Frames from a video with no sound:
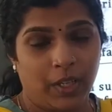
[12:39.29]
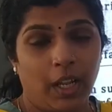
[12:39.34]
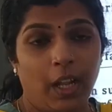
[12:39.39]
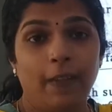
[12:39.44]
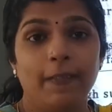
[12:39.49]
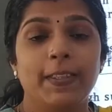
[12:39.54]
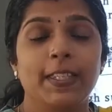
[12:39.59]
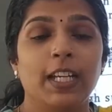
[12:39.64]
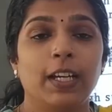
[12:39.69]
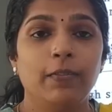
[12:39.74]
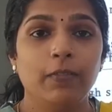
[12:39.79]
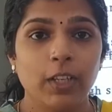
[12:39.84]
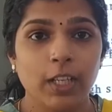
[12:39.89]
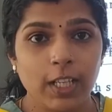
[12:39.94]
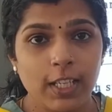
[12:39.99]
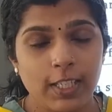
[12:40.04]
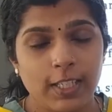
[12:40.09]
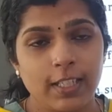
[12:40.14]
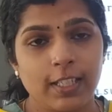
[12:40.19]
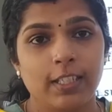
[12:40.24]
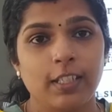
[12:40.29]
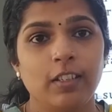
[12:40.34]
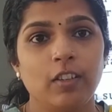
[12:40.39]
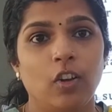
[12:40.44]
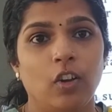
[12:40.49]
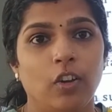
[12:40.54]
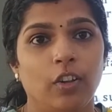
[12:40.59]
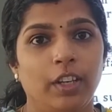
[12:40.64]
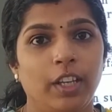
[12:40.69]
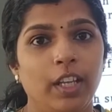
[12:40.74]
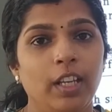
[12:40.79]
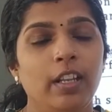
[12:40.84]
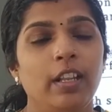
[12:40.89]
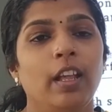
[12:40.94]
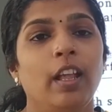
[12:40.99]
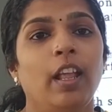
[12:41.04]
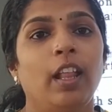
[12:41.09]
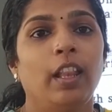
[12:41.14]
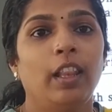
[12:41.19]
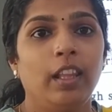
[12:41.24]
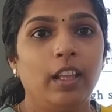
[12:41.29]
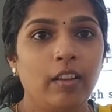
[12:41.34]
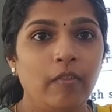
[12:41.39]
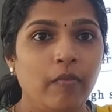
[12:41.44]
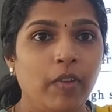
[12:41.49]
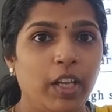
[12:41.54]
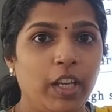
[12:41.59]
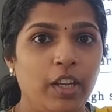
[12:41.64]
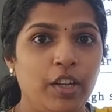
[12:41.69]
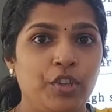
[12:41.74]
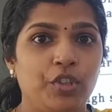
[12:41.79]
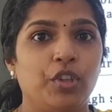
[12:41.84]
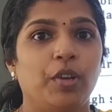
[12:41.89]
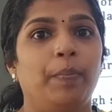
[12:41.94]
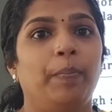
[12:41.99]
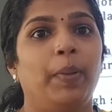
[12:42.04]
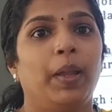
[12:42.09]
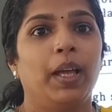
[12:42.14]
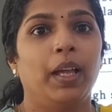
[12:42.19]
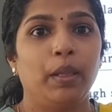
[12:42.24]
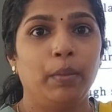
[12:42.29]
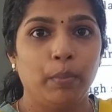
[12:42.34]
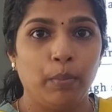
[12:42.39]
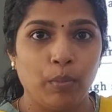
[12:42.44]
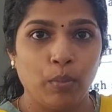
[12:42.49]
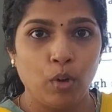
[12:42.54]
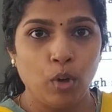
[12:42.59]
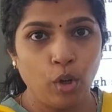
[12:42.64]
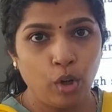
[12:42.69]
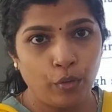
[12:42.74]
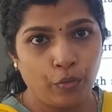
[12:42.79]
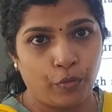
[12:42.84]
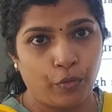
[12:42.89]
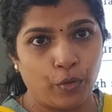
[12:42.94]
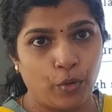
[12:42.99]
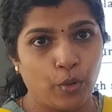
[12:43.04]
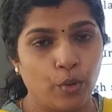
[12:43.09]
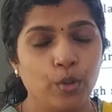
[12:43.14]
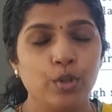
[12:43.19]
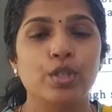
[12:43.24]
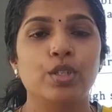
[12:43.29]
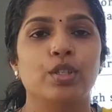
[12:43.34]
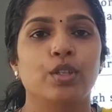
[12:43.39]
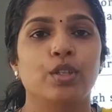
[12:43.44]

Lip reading: If someone is sitting on it, then we need to apply more force